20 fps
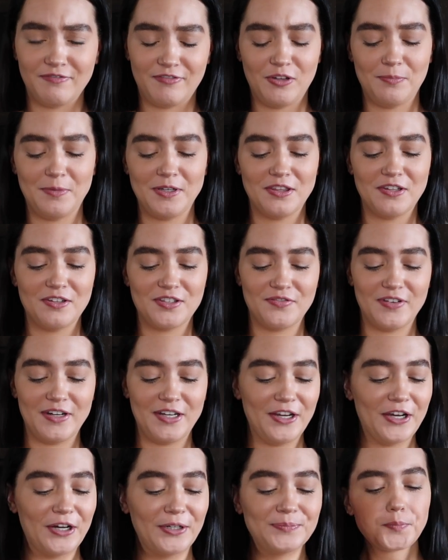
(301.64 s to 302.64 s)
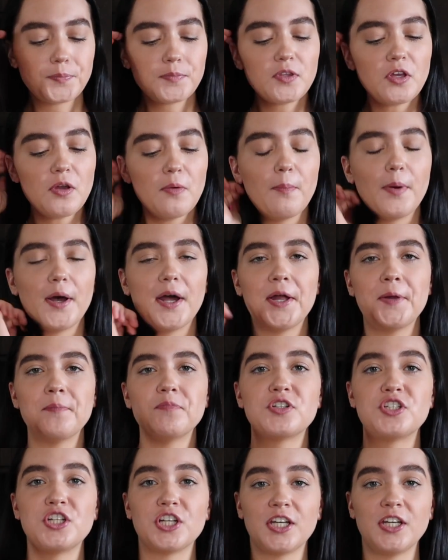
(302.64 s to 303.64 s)
and filming this video. But
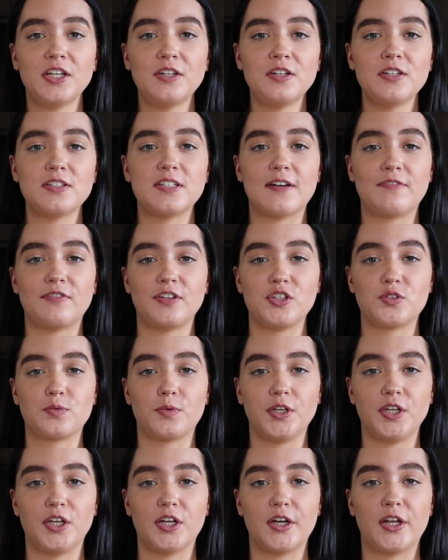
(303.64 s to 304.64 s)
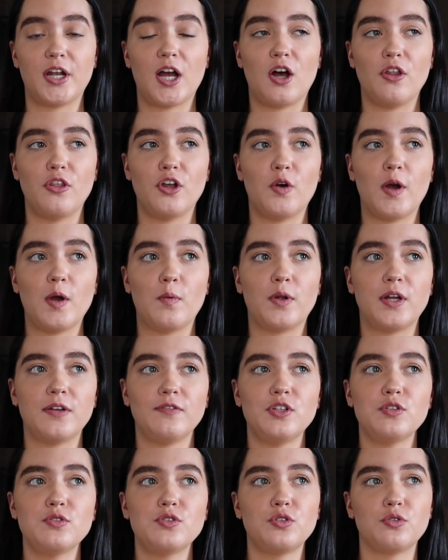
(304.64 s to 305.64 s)
the chicken definitely is really good, although I would
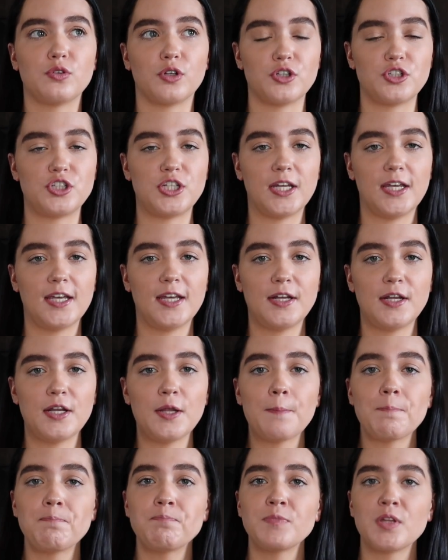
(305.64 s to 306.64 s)
have used grilled chicken